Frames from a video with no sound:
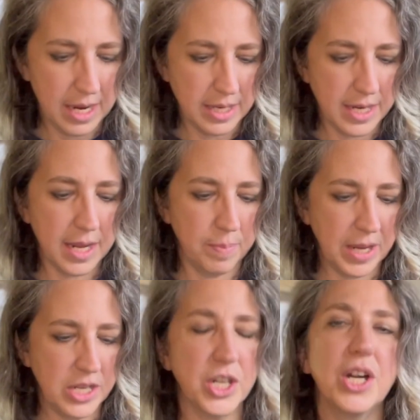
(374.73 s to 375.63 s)
take a
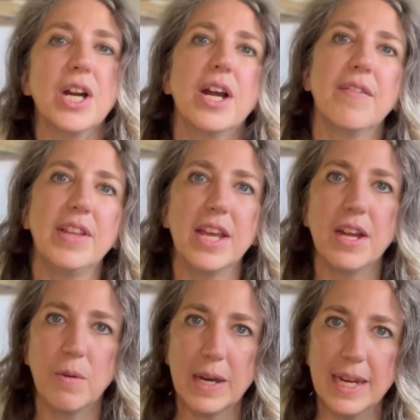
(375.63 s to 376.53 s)
picture of the
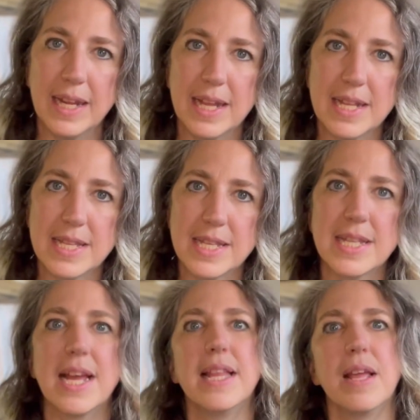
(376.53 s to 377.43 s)
ingredients
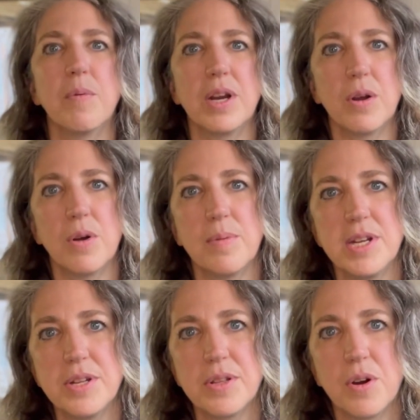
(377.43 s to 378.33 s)
and they want to go home and
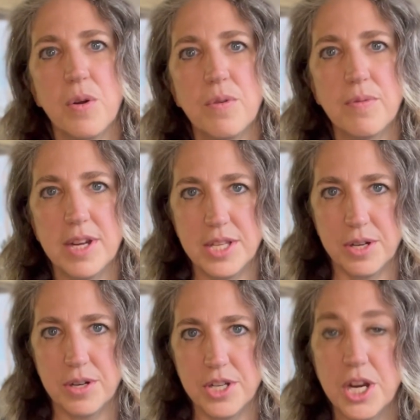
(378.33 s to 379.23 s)
do their own
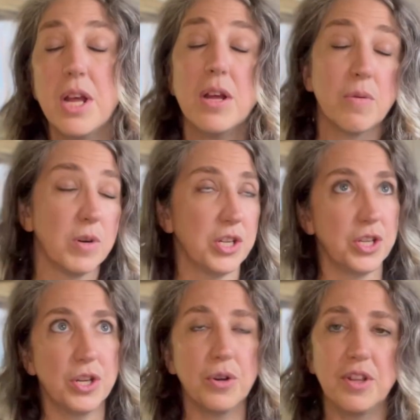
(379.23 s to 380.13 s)
research, which is
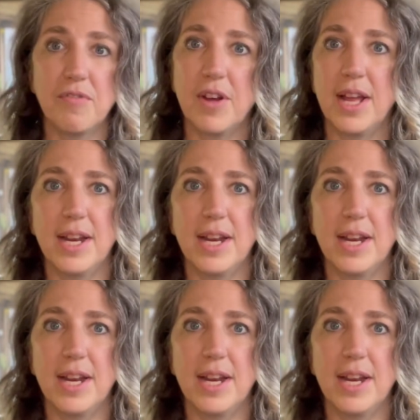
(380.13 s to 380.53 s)
totally fine.